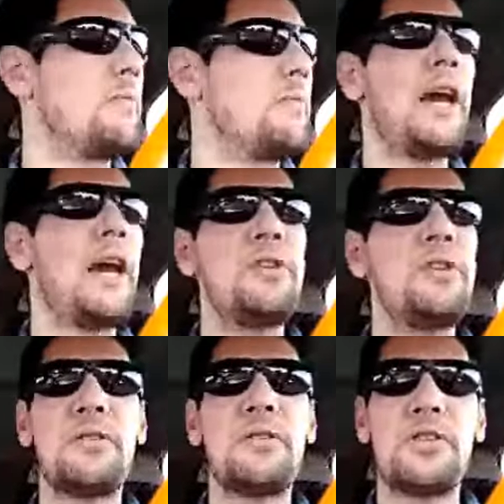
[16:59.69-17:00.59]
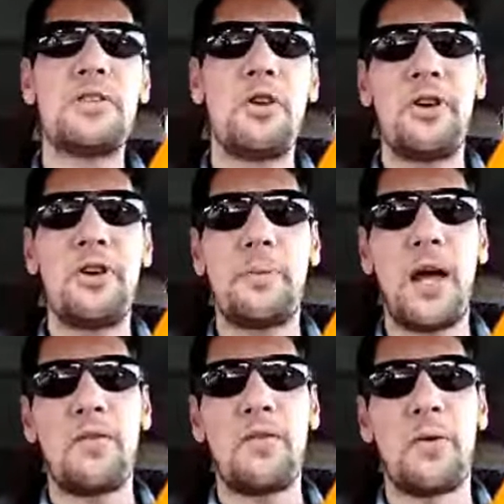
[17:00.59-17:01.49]
Gavin Newsom just opened up
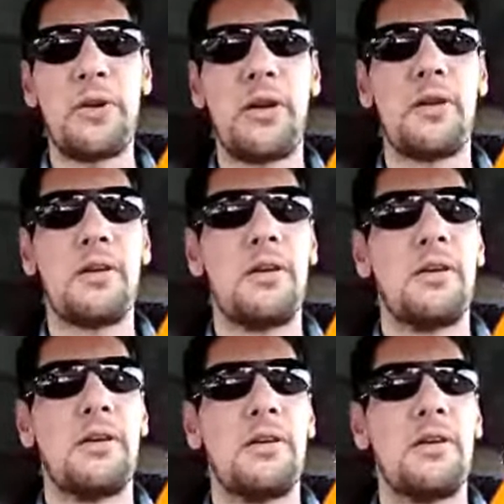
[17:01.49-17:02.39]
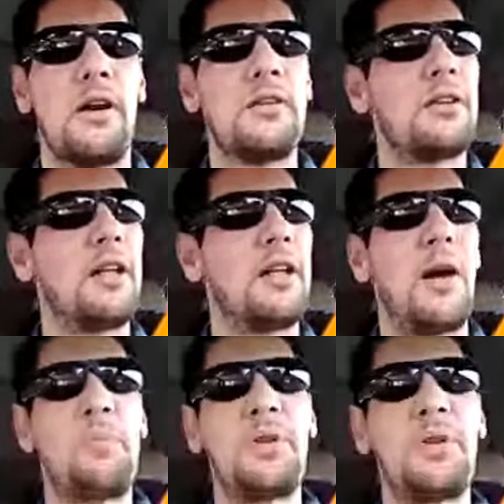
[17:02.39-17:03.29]
California. Uncle Al,
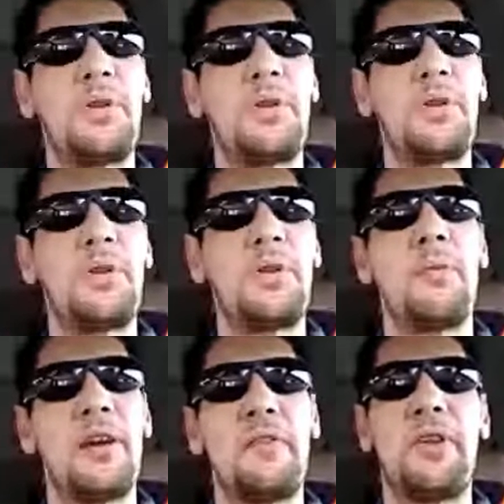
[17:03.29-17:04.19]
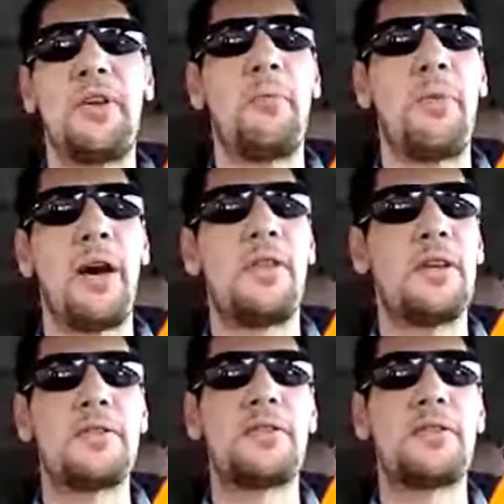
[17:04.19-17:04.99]
please tell me you're going to make a video about this.